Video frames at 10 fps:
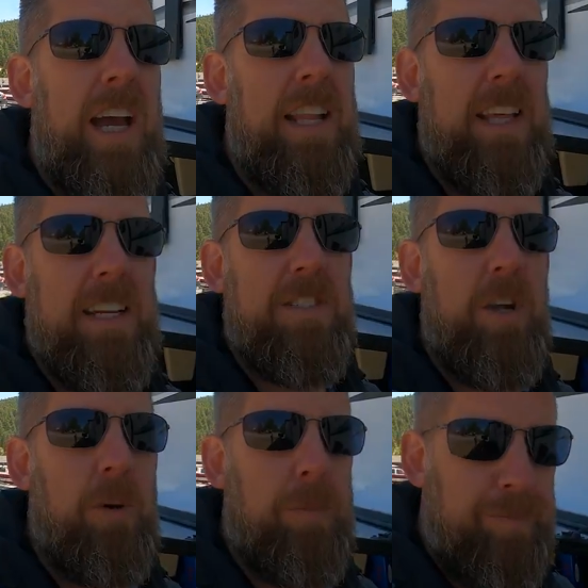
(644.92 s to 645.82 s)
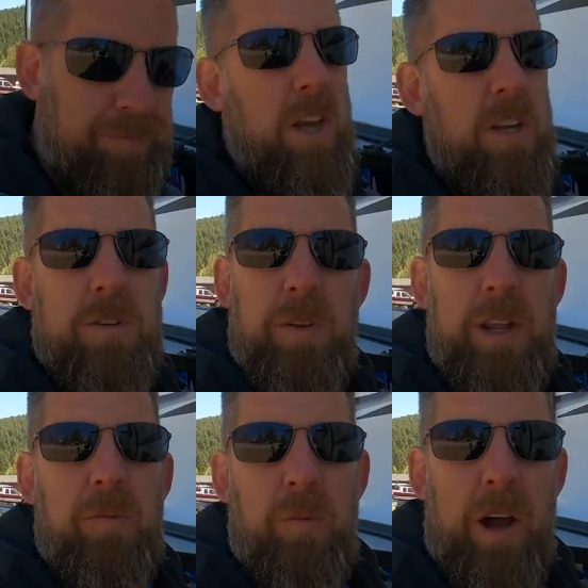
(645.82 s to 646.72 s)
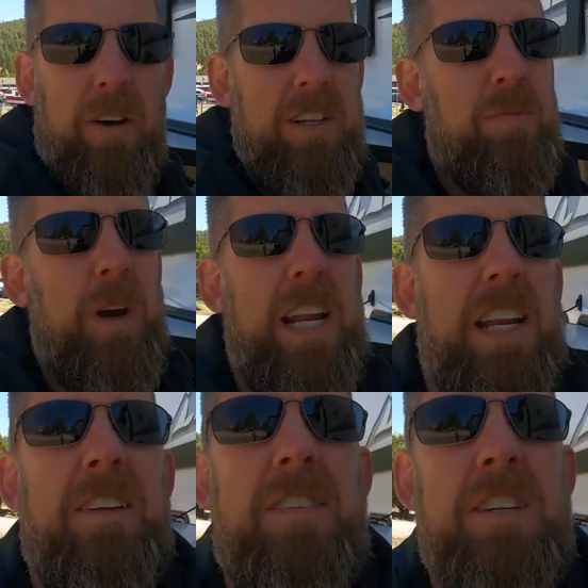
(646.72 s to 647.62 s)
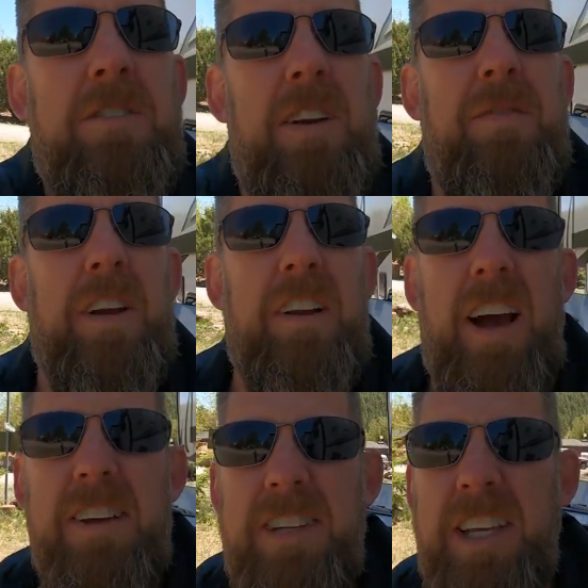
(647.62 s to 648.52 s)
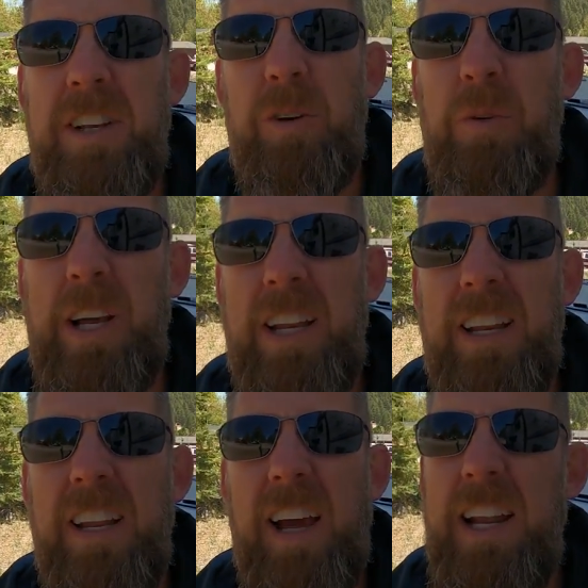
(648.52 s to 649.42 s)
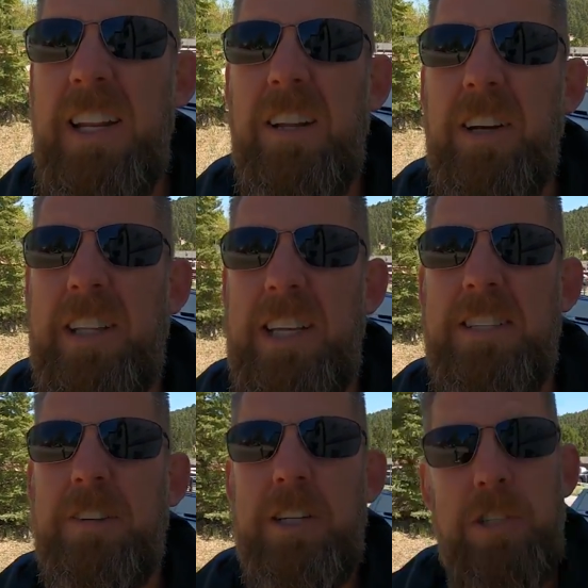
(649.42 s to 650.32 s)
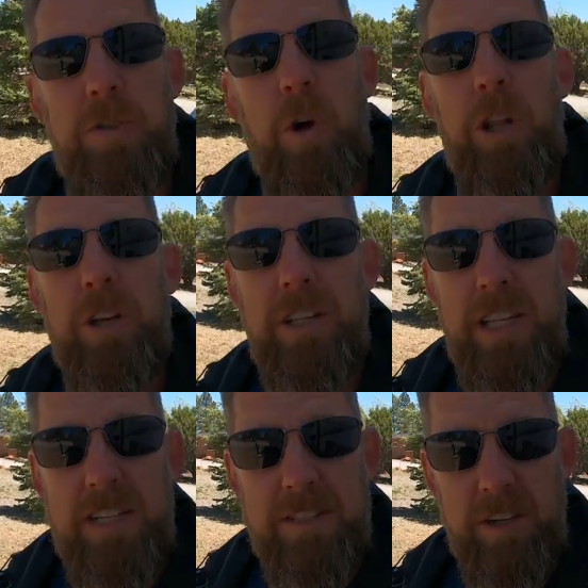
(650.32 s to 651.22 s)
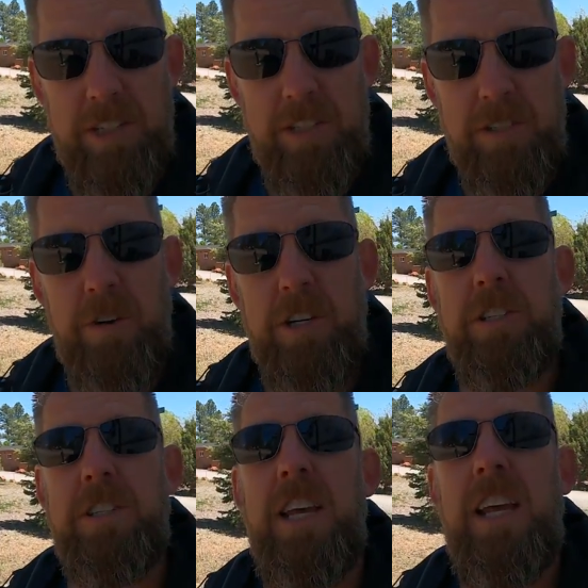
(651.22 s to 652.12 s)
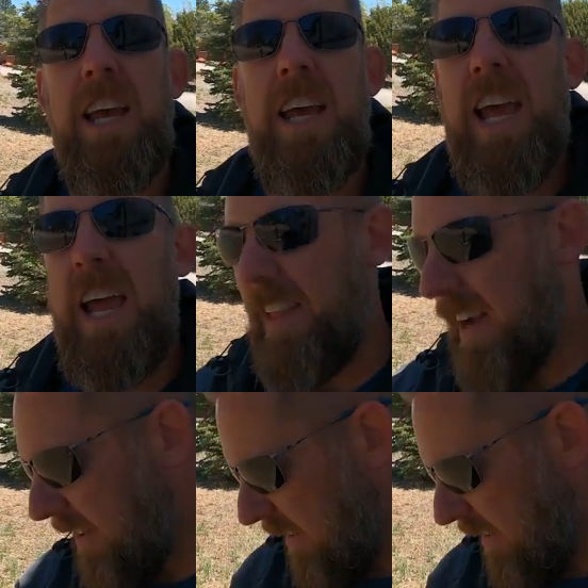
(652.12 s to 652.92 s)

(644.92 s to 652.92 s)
and let us know. So then while I was waiting and trying to figure it out, I was like, you know what? I need to look at the installation. So I looked at the installation instructions. And then I